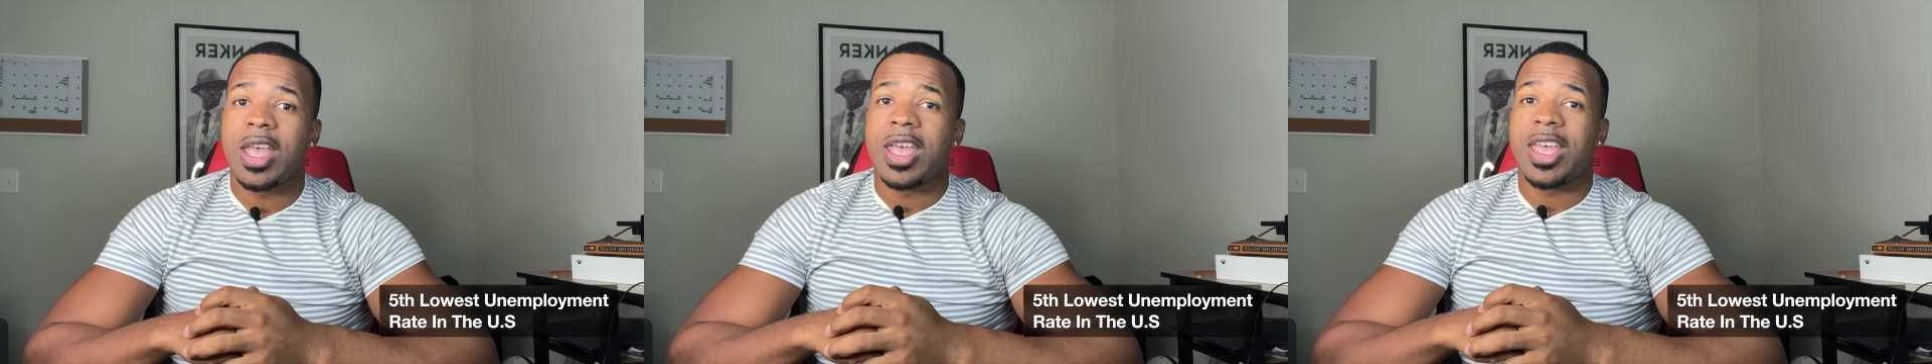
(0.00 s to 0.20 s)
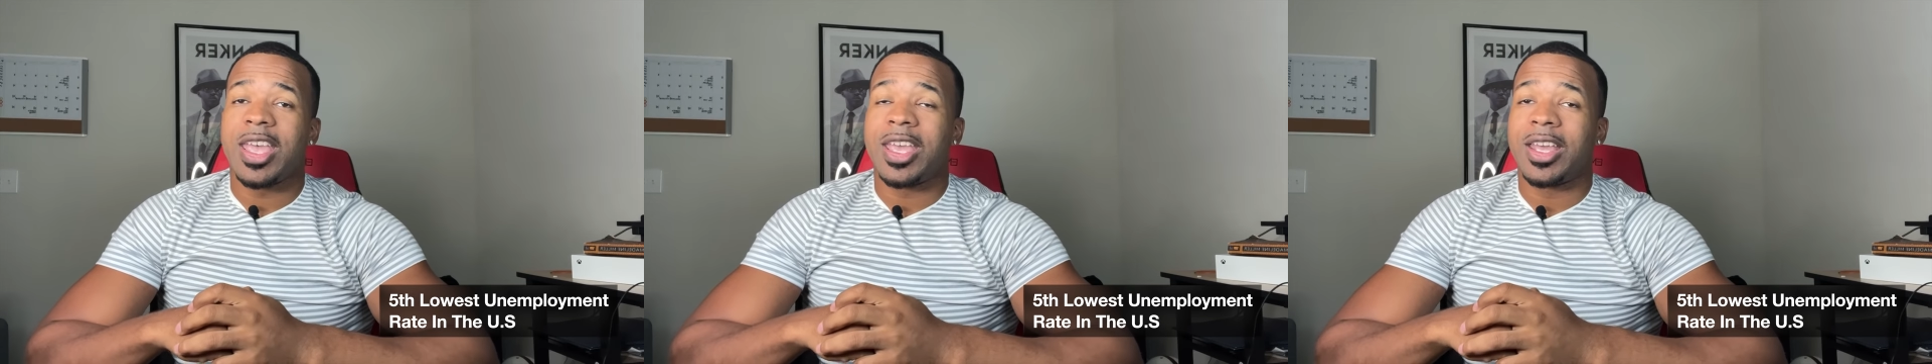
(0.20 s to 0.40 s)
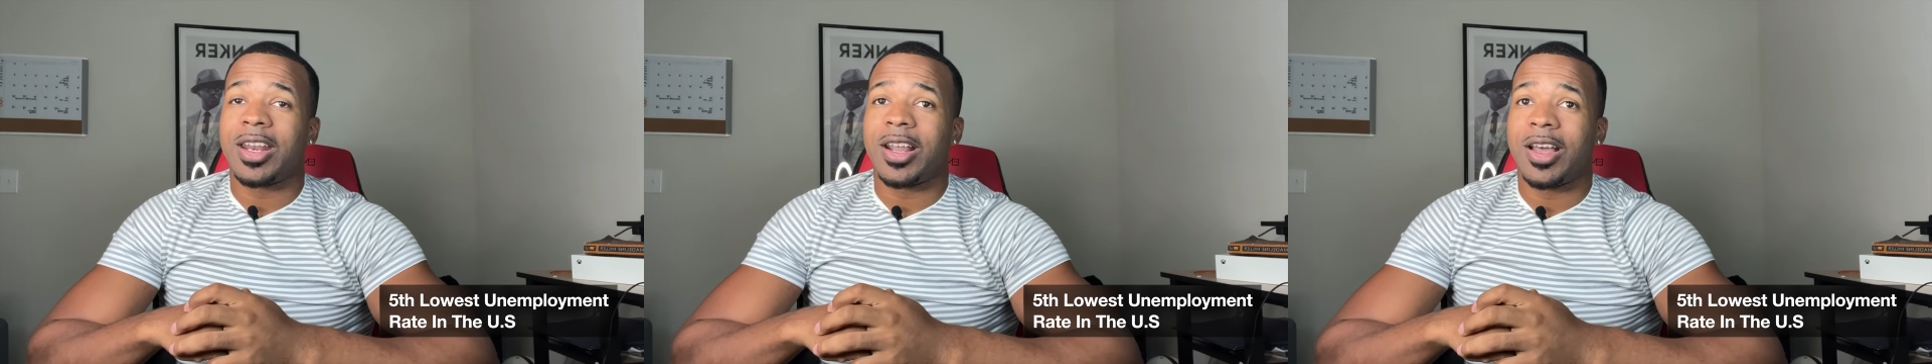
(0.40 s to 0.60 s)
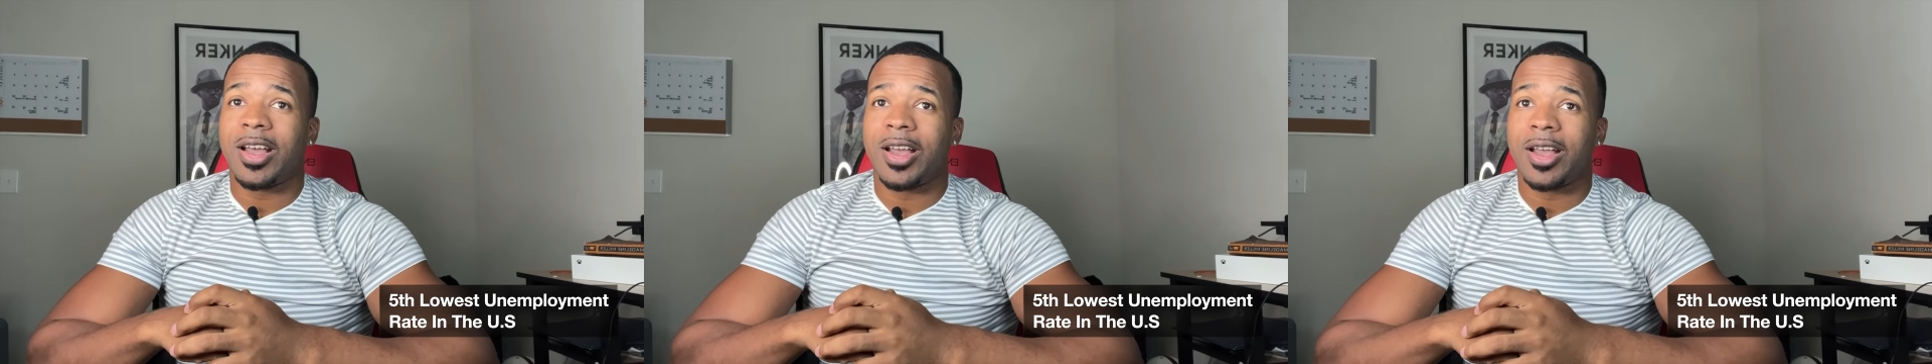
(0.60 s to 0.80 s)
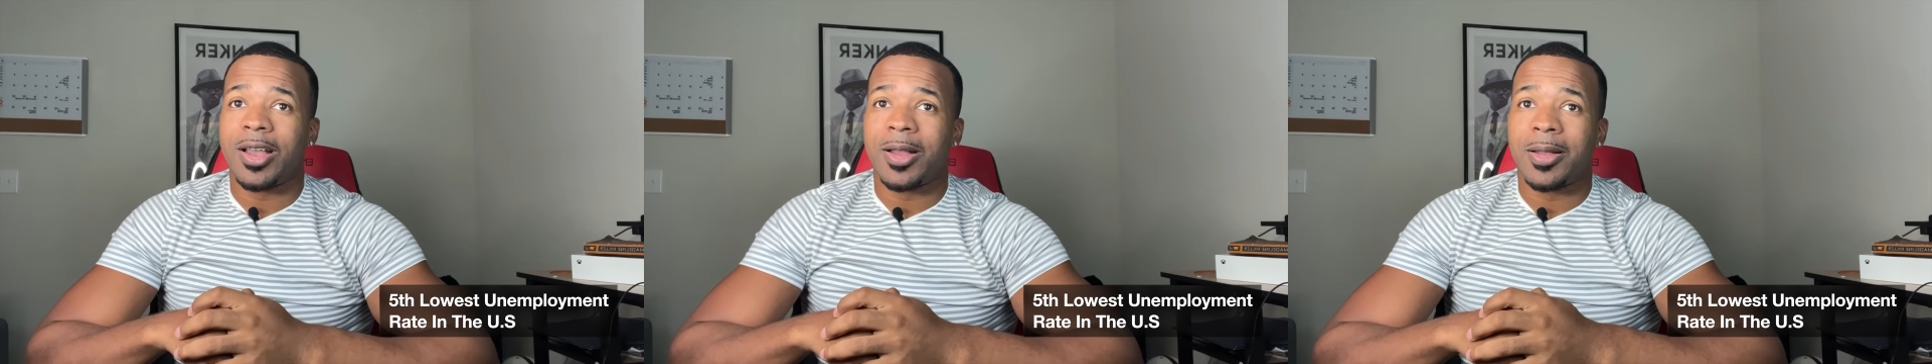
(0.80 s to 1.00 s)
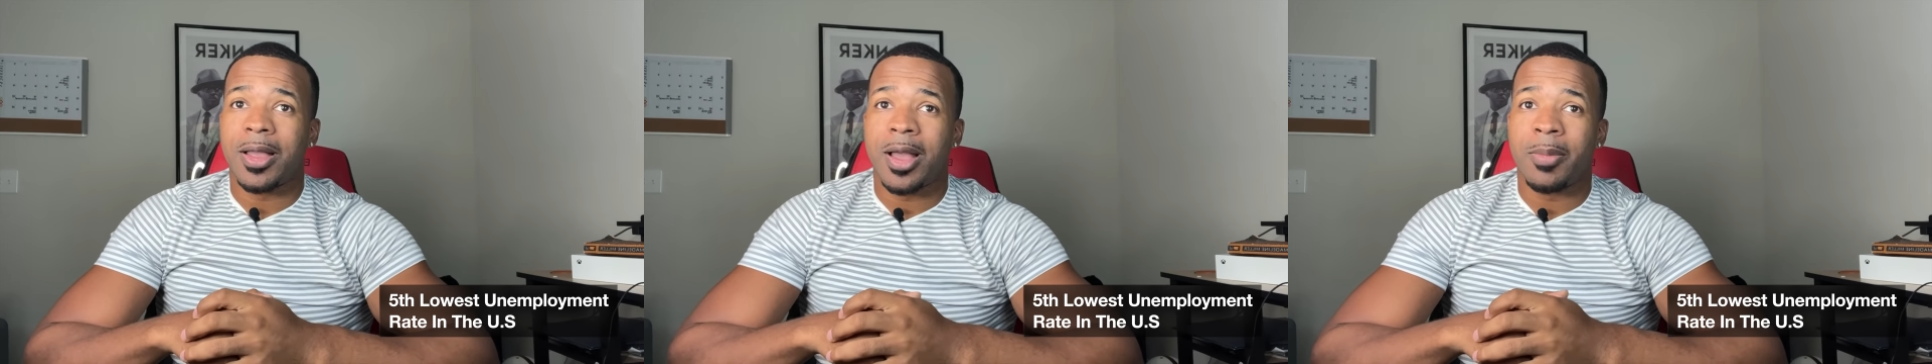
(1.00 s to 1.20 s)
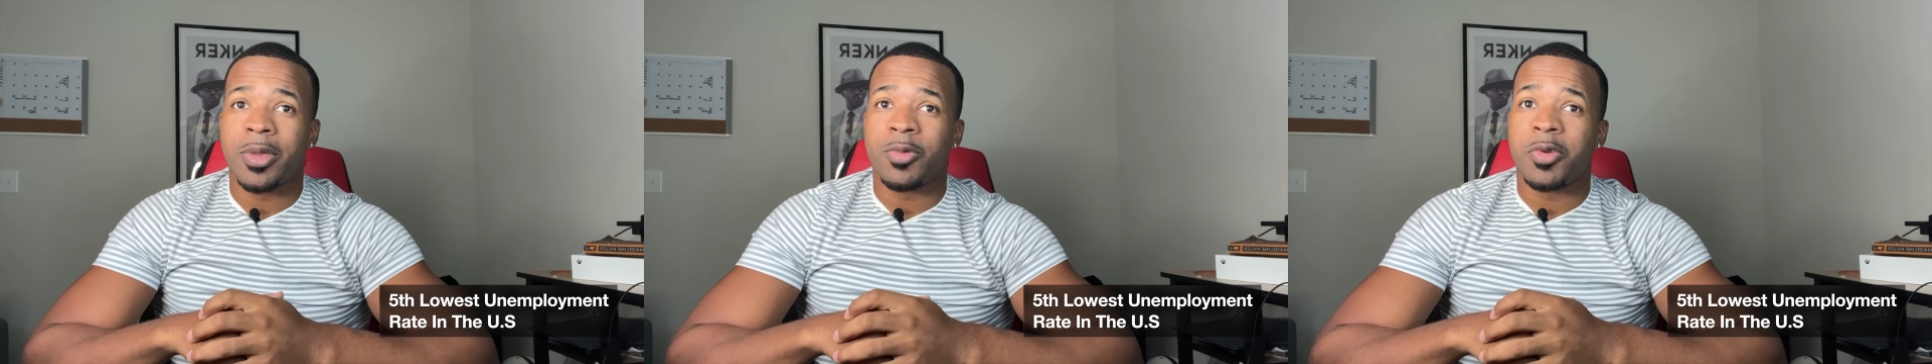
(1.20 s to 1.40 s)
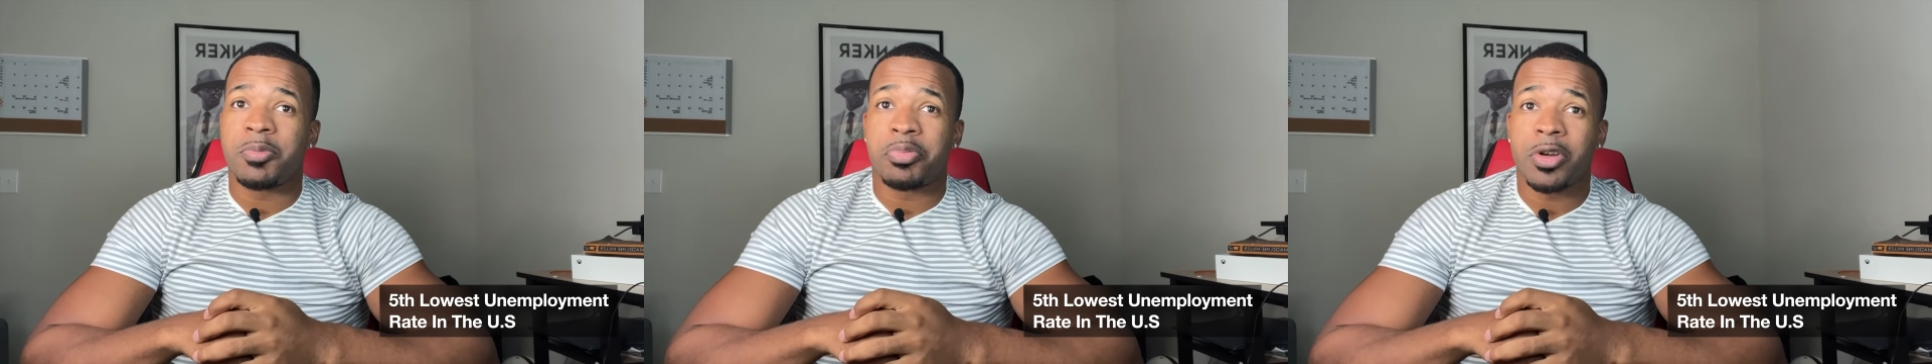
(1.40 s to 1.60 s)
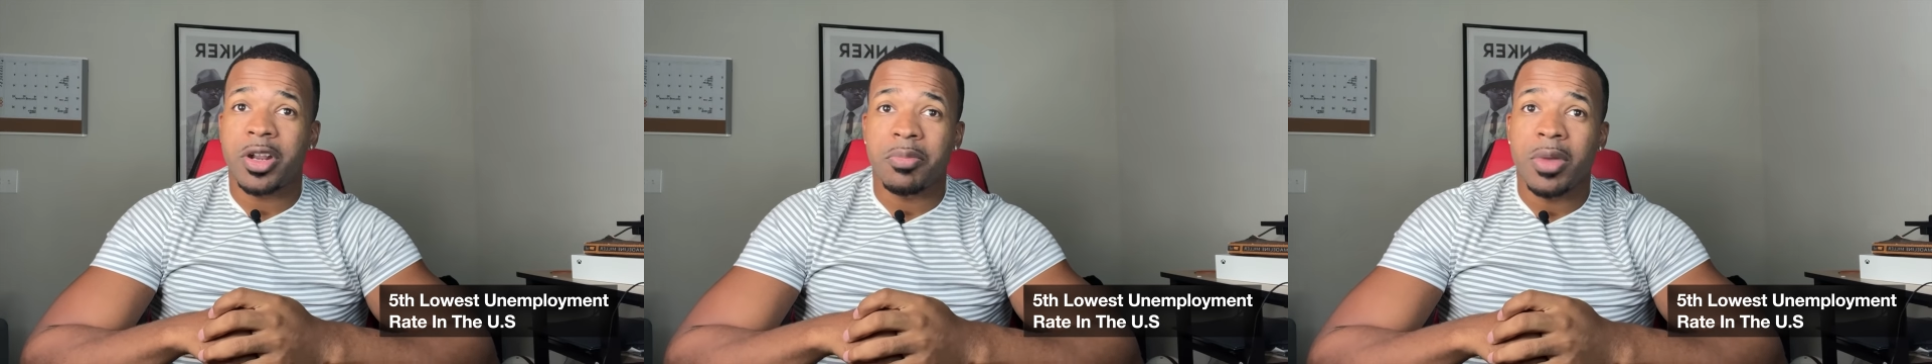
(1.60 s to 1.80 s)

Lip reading: And I mean, we pretty